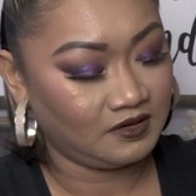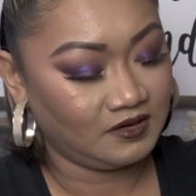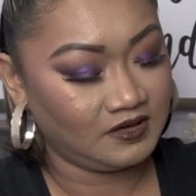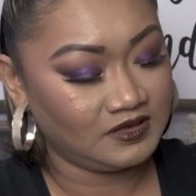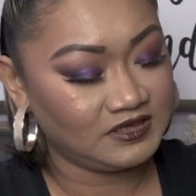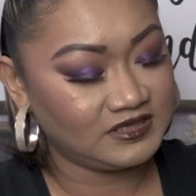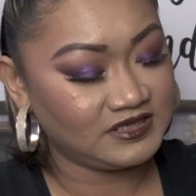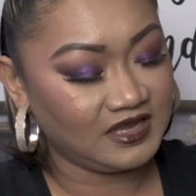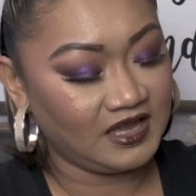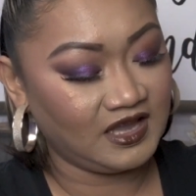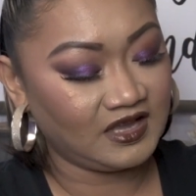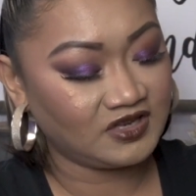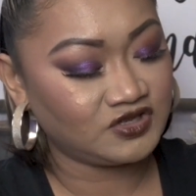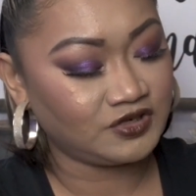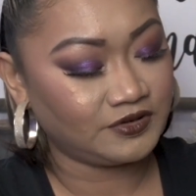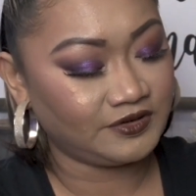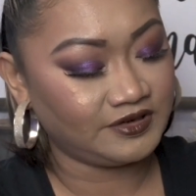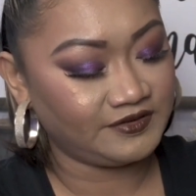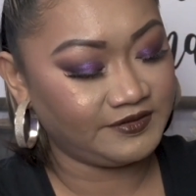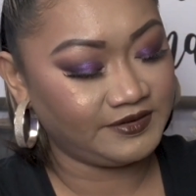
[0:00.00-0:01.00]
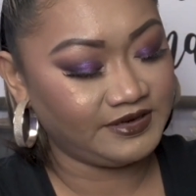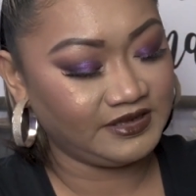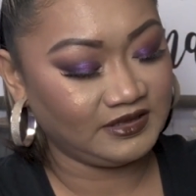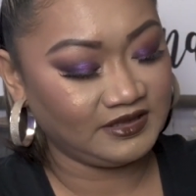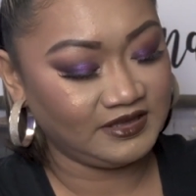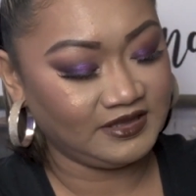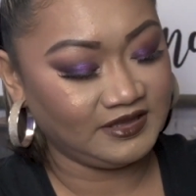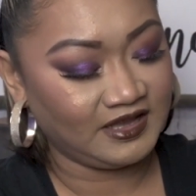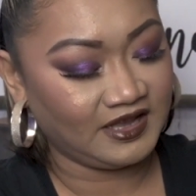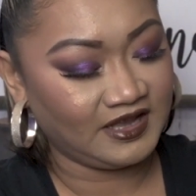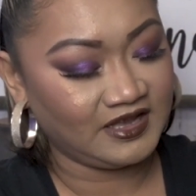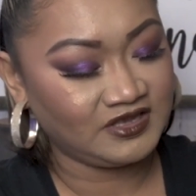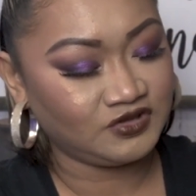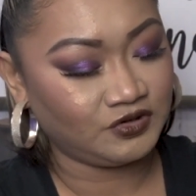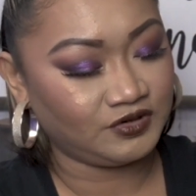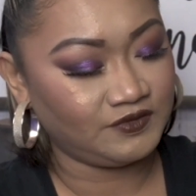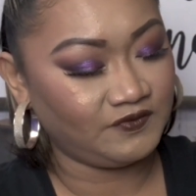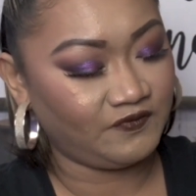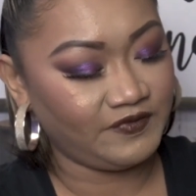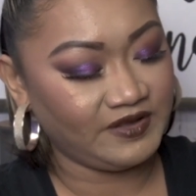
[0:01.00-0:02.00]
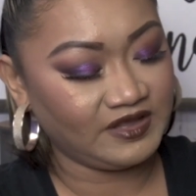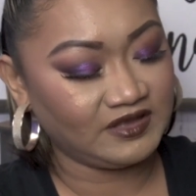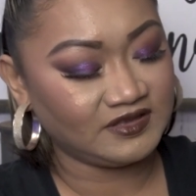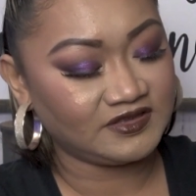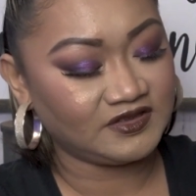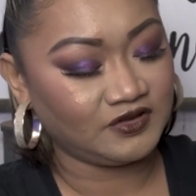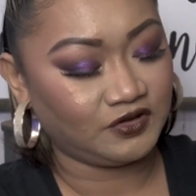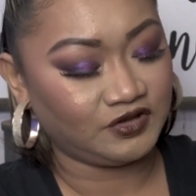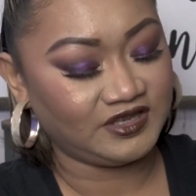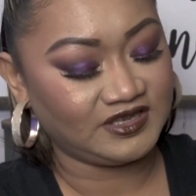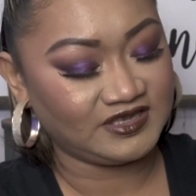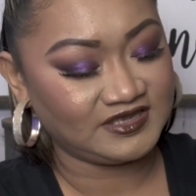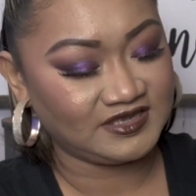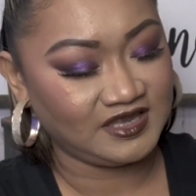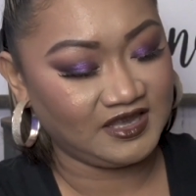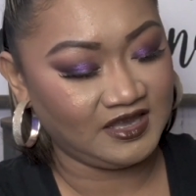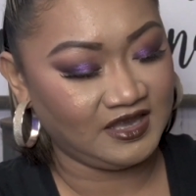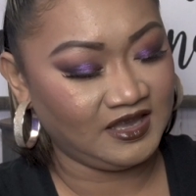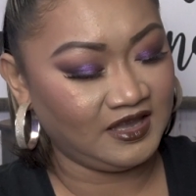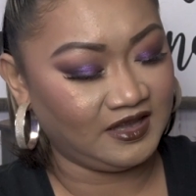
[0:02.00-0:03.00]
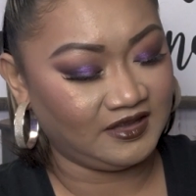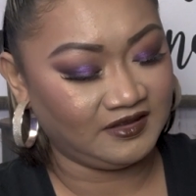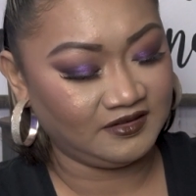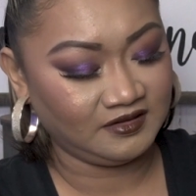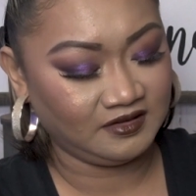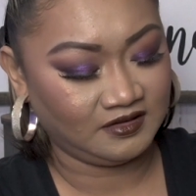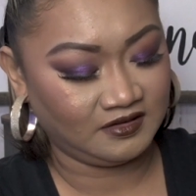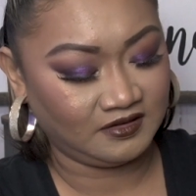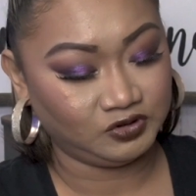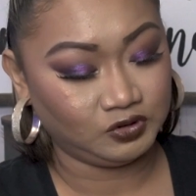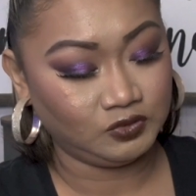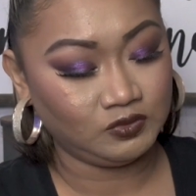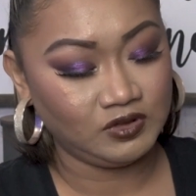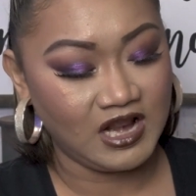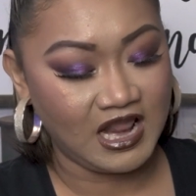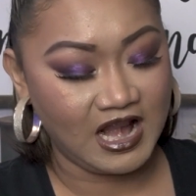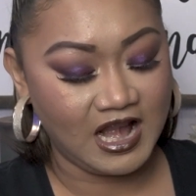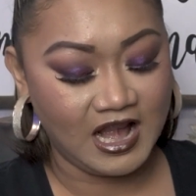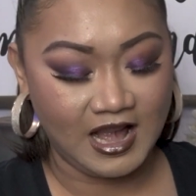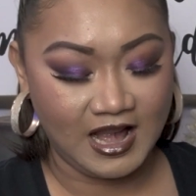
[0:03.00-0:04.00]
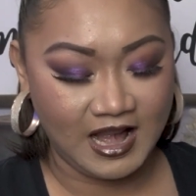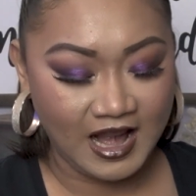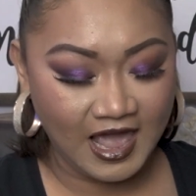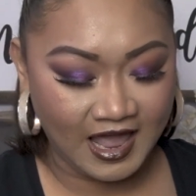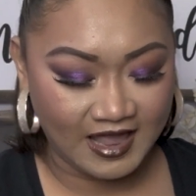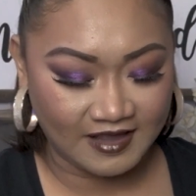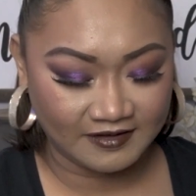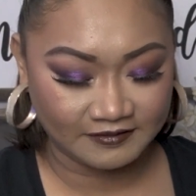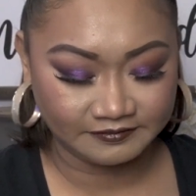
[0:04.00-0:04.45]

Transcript: it's actually really nice feels on the skin. Ooh la la.